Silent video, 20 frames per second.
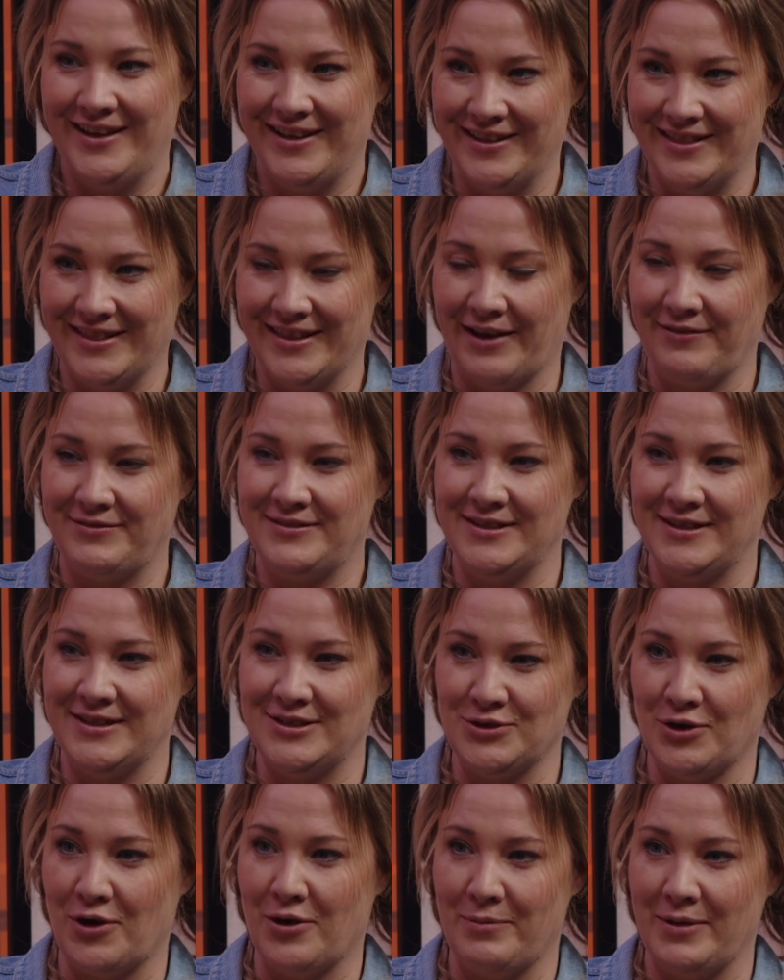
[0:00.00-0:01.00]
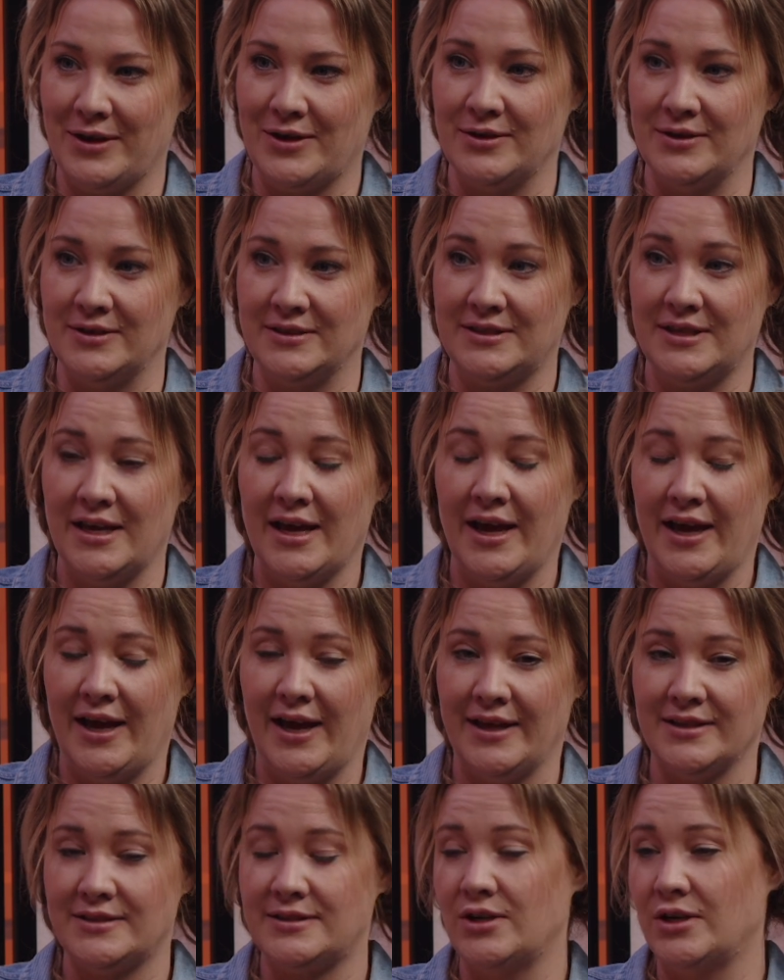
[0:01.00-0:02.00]
left at the door, because
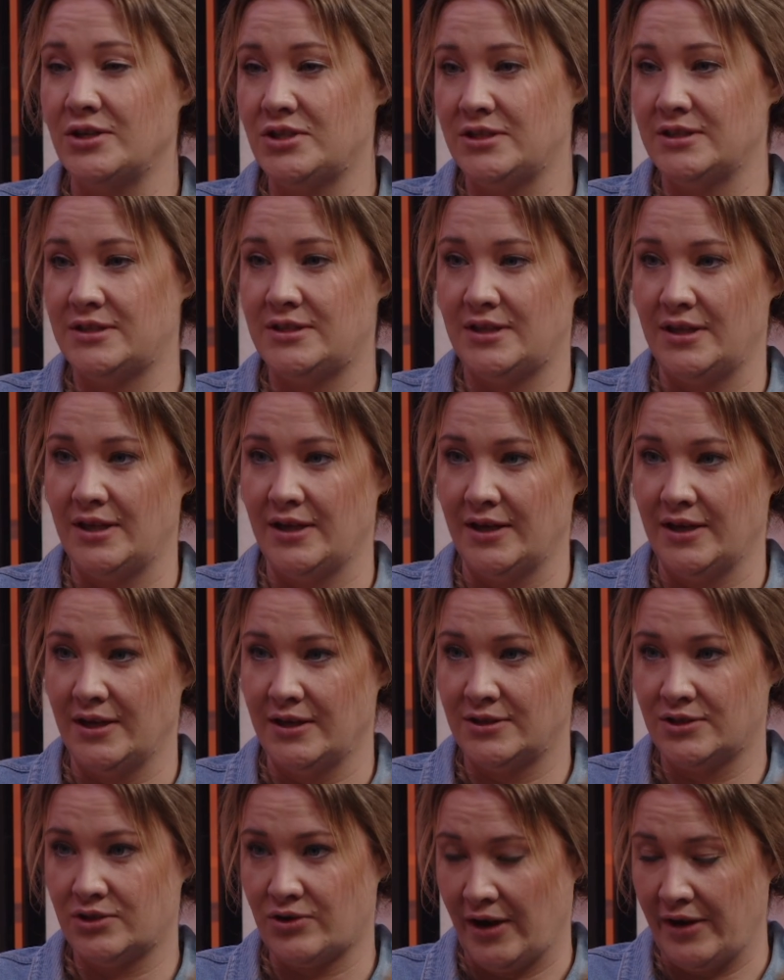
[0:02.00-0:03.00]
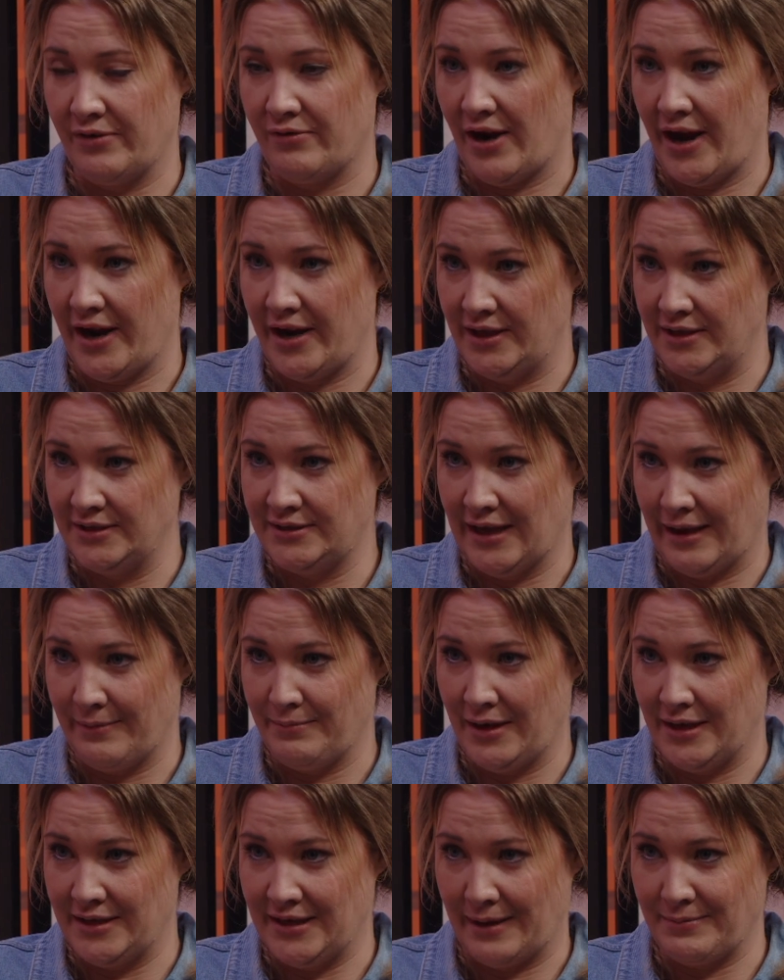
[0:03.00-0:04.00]
it's not just the screenwriters
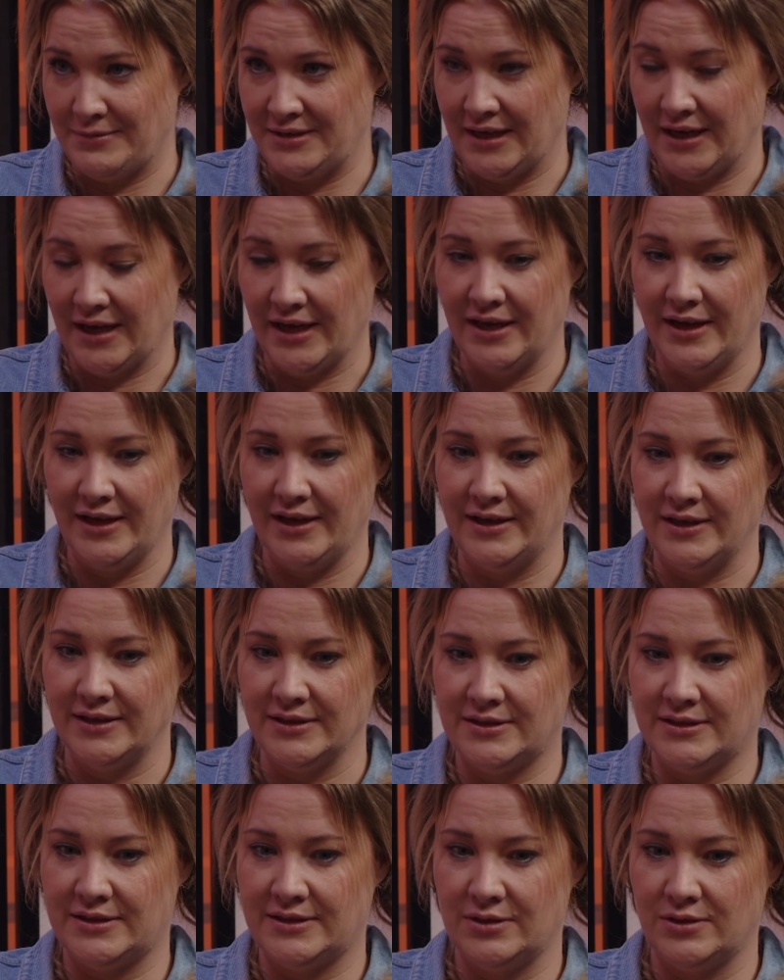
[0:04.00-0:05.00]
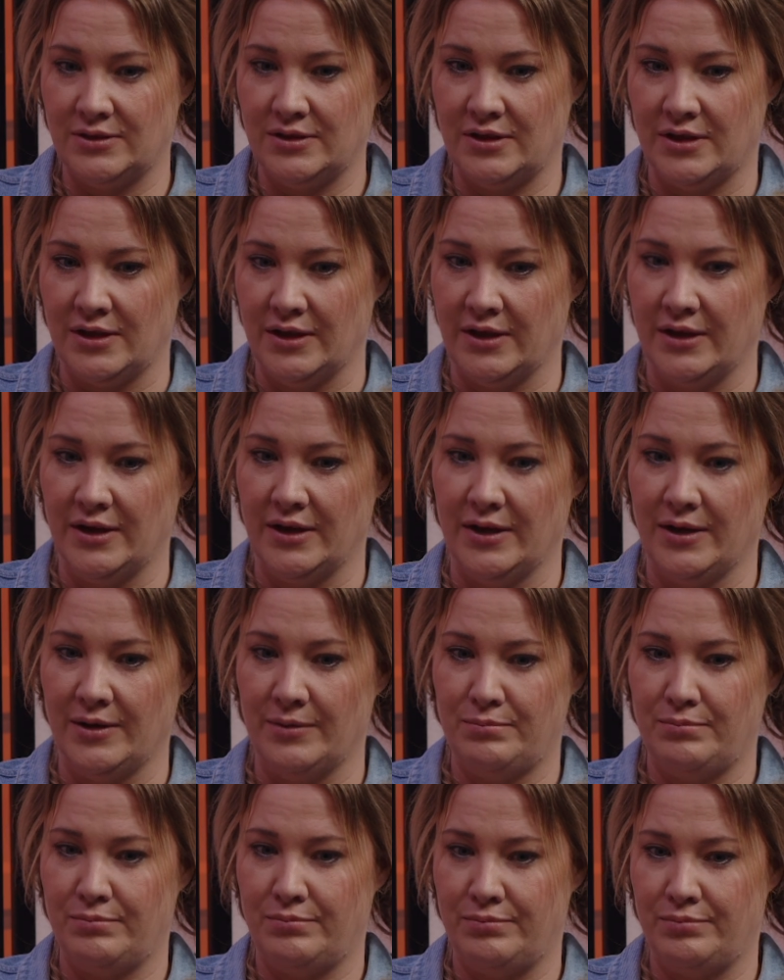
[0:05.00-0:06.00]
adapting it, it's the
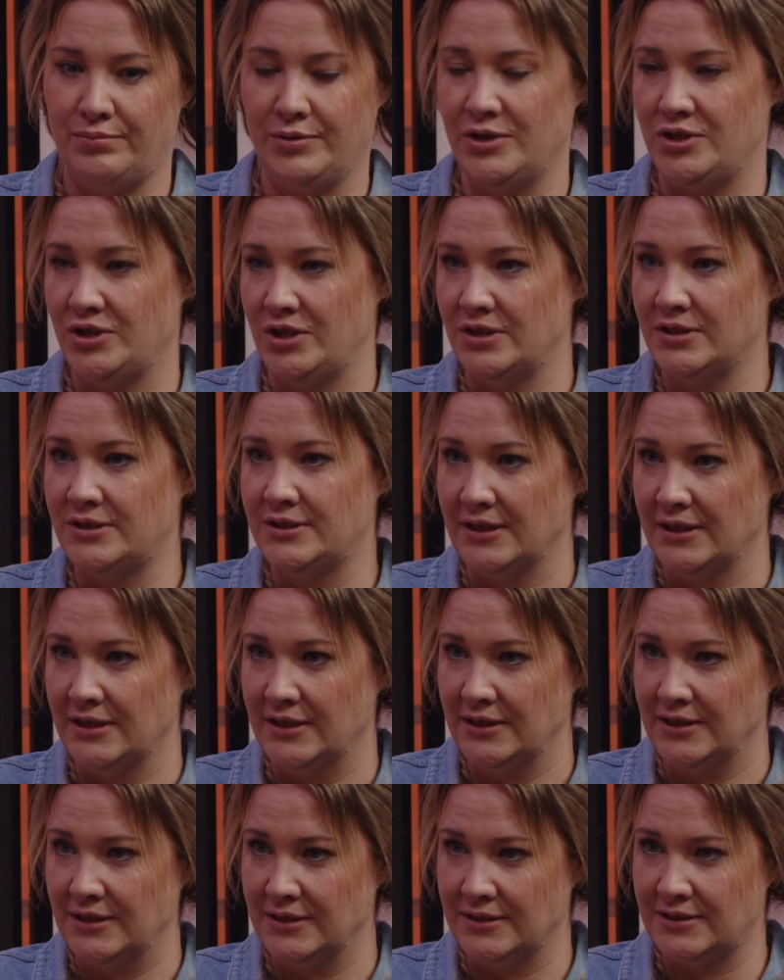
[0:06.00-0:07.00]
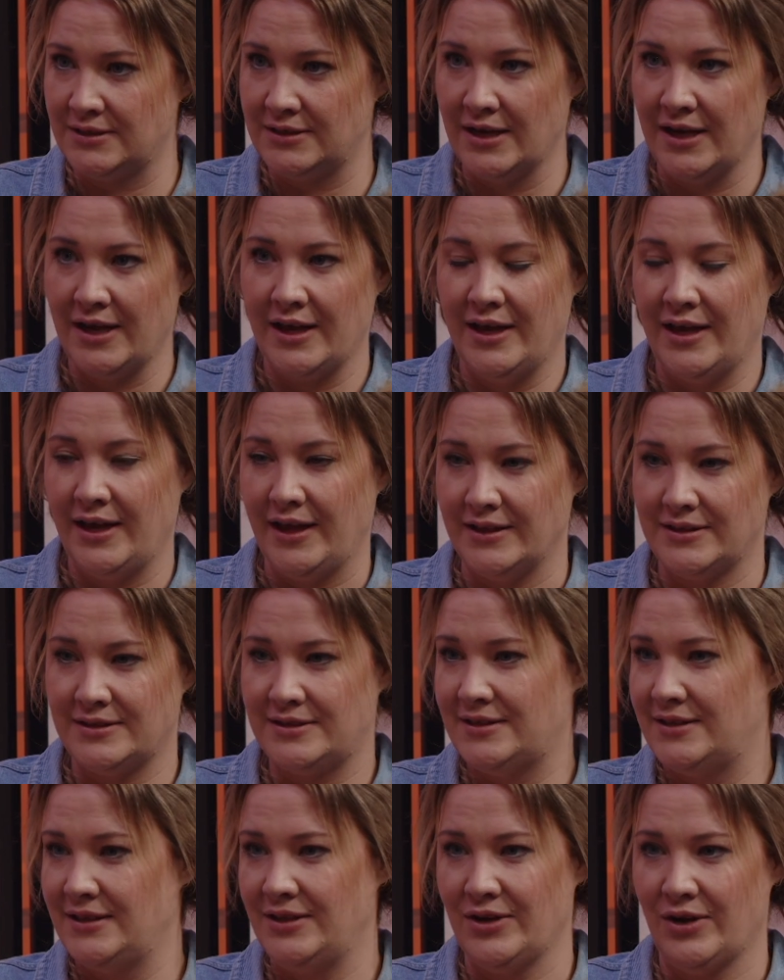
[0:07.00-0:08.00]
producers,
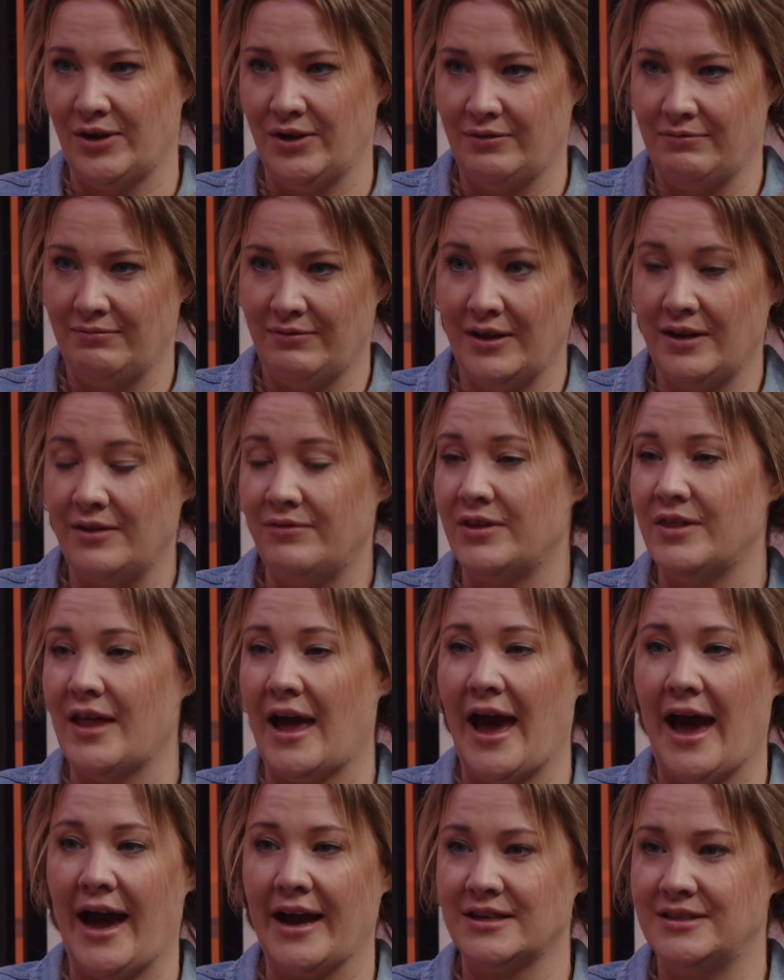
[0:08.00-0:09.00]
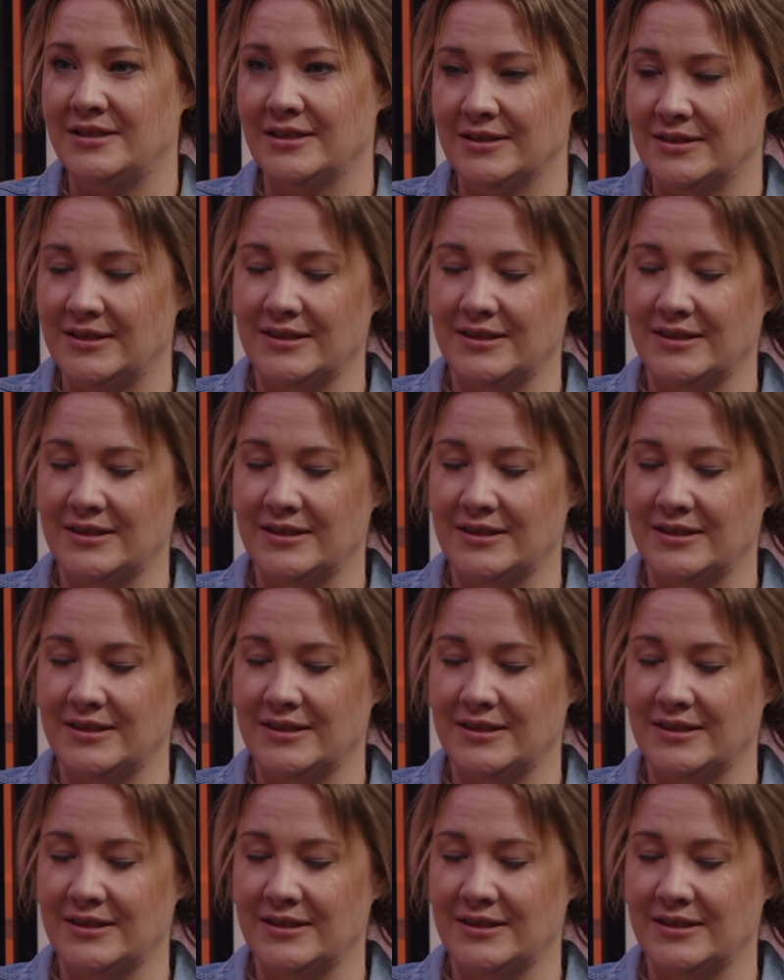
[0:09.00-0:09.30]
it's, you know, even the actors.